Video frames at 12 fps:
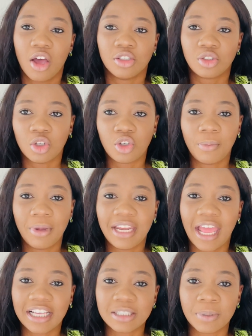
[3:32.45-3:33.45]
So
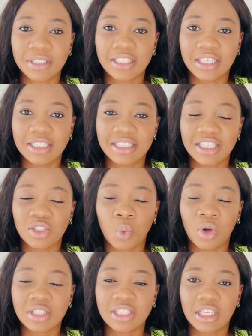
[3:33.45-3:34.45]
domain expertise is one